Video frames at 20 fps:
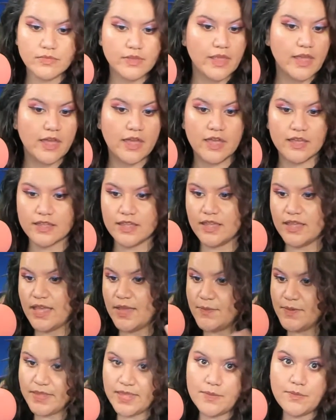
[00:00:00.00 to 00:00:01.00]
I got I
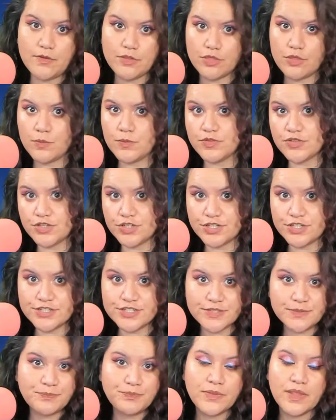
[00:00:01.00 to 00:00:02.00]
became a
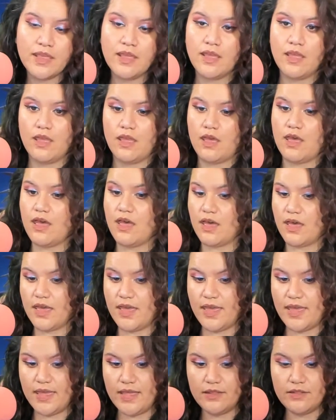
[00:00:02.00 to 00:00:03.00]
thaumaturge
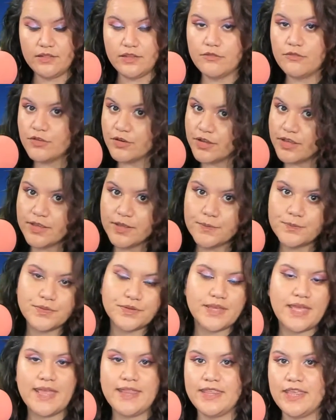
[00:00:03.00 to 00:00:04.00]
I leveled up,
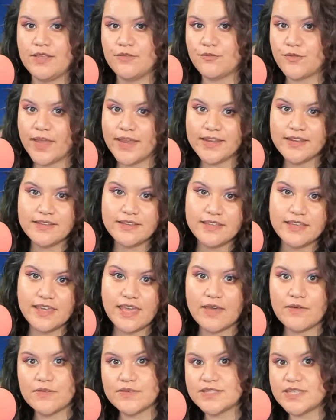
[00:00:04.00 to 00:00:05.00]
and then finally
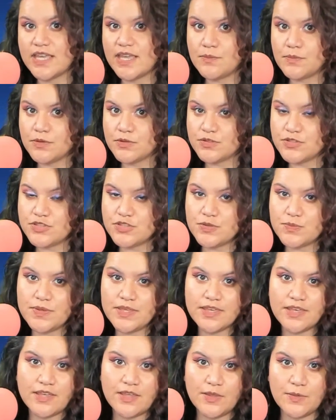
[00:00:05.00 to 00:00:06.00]
I was able to
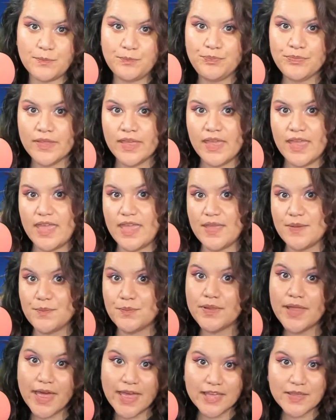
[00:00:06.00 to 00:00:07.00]
become a
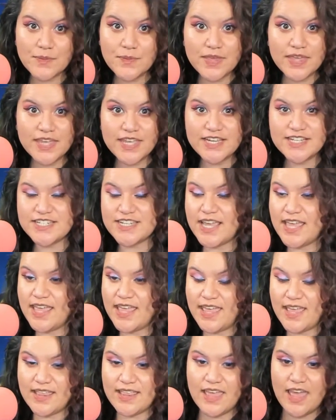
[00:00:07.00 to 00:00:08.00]
black mage,
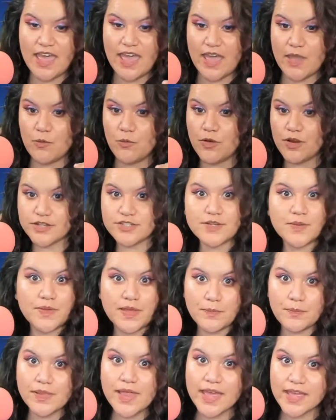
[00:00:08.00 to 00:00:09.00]
and I worked on my
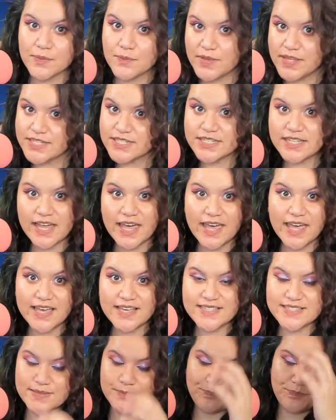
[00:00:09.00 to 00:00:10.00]
black mage
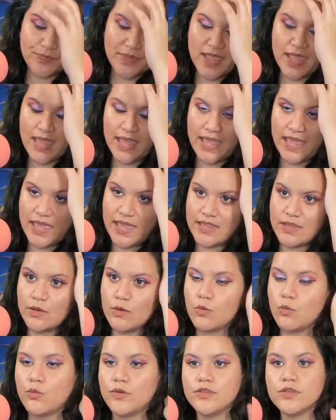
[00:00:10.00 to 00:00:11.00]
class. And
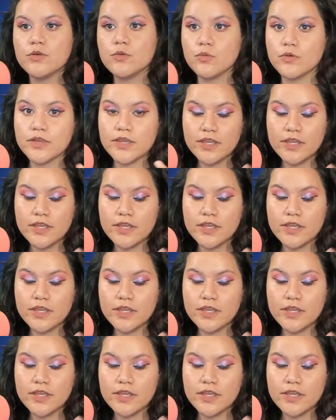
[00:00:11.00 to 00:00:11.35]
when you're working